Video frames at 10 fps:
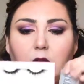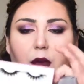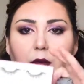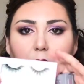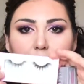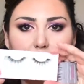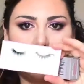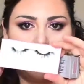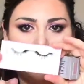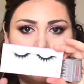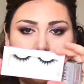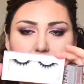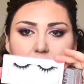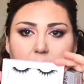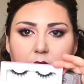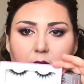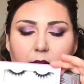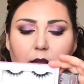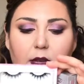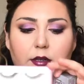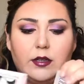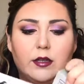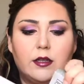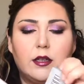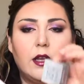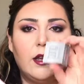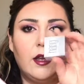I've always wanted to try these eyelashes.